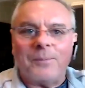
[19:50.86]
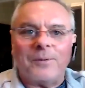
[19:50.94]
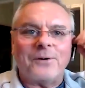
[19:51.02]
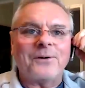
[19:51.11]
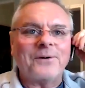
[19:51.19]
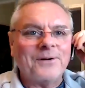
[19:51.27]

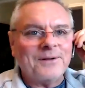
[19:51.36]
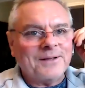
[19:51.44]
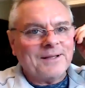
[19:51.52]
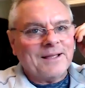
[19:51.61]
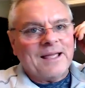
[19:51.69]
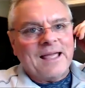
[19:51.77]
Reber,
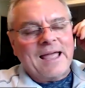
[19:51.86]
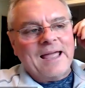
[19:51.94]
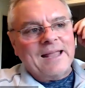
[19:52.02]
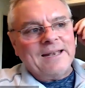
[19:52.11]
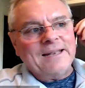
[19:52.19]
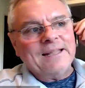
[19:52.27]

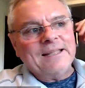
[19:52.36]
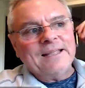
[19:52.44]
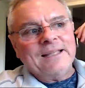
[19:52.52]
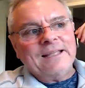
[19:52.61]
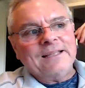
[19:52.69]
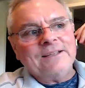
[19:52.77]
and
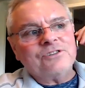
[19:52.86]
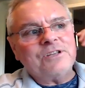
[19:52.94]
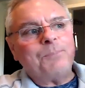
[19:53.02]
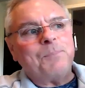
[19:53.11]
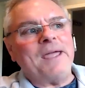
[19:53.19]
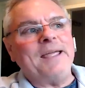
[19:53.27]

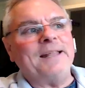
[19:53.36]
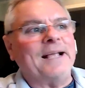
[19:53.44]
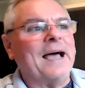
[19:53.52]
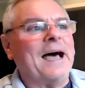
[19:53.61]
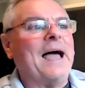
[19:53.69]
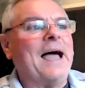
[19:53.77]
he paid the
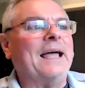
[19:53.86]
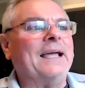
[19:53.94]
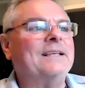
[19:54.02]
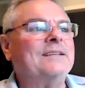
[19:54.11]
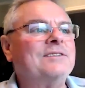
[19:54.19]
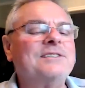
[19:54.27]
guy
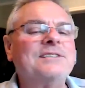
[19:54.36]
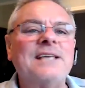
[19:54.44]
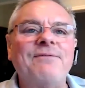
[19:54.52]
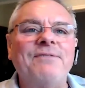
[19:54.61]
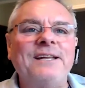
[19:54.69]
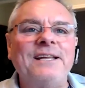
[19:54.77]
like
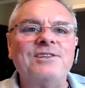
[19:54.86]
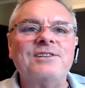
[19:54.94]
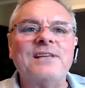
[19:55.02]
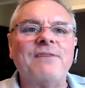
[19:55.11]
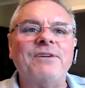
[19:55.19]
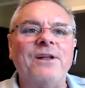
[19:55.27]

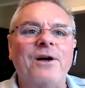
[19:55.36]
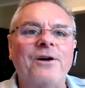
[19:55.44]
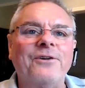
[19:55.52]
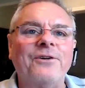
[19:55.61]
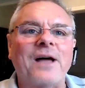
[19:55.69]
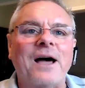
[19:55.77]

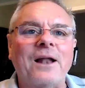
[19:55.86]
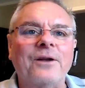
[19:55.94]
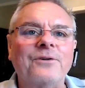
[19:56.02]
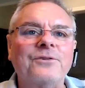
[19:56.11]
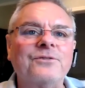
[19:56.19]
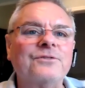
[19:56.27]
$7,700.
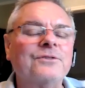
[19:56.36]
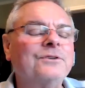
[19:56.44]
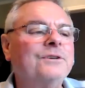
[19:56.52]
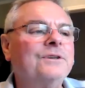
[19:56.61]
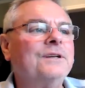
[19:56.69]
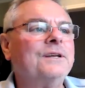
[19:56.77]

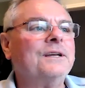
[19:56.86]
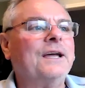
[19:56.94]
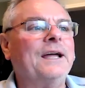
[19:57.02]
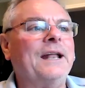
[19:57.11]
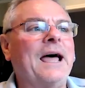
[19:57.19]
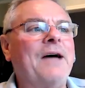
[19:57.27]

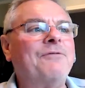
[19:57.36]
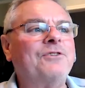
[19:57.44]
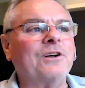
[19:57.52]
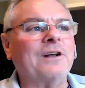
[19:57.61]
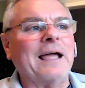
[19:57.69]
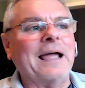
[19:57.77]
And
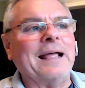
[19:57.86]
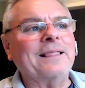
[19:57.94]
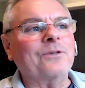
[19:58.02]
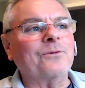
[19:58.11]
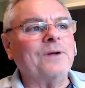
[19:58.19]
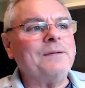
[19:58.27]
after like
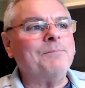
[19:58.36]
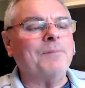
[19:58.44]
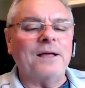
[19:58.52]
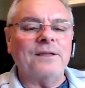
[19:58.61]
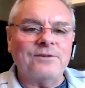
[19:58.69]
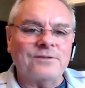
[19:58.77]
3
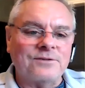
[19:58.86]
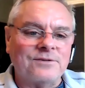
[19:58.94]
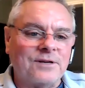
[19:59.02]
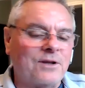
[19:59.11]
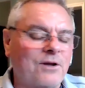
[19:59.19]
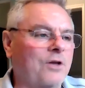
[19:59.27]
months,
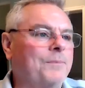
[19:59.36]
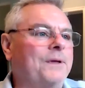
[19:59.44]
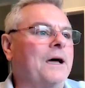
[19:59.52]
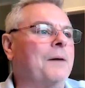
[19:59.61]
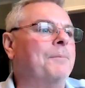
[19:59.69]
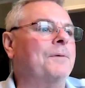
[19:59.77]
she called
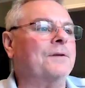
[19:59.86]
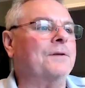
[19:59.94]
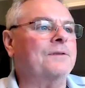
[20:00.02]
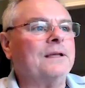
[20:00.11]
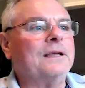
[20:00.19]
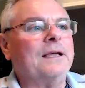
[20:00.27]
me up because
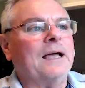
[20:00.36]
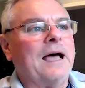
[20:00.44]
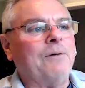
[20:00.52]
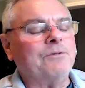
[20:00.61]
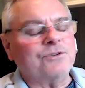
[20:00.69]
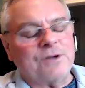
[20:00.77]

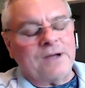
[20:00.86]
I was